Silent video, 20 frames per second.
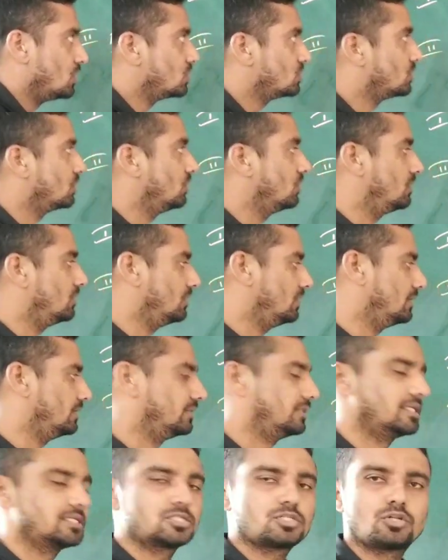so
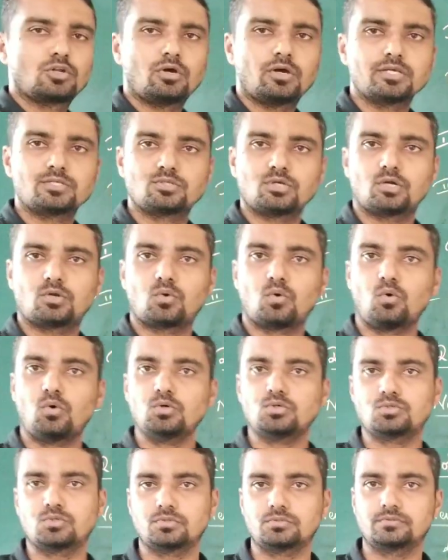this law is not
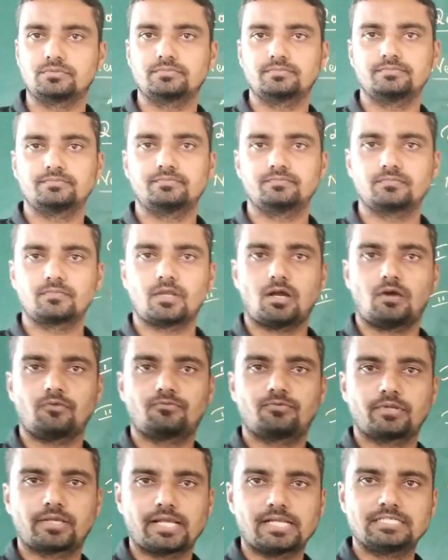hold good.
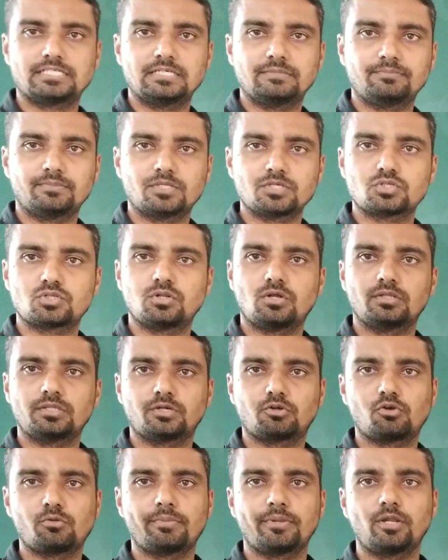After calcium, this law
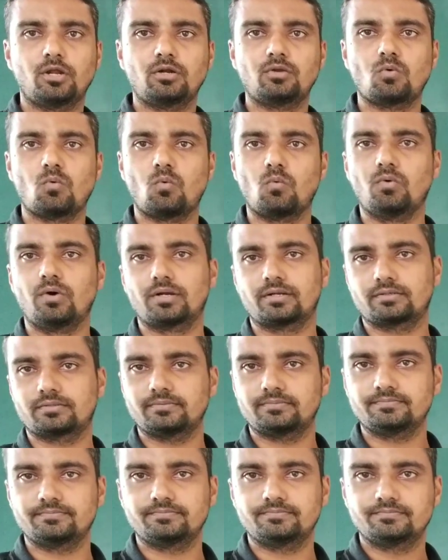that will be not work.
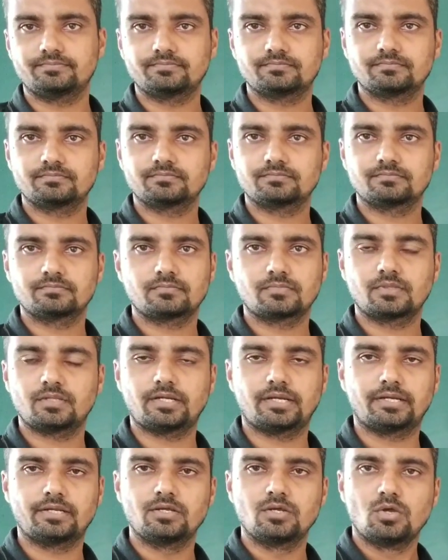
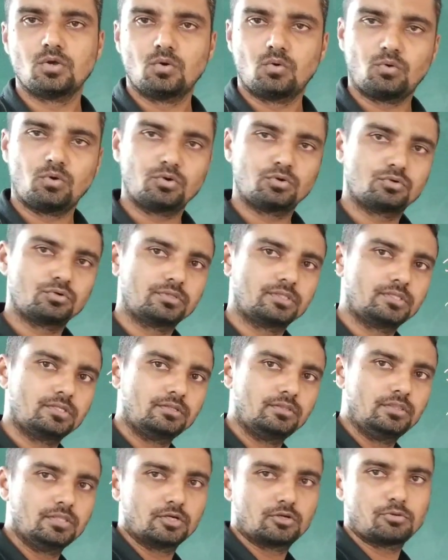Right? Hold good,
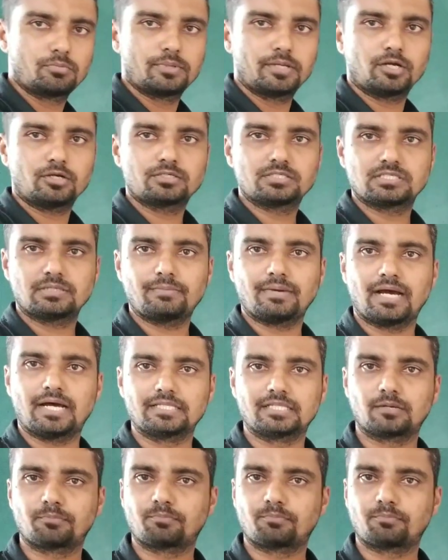that will be not some other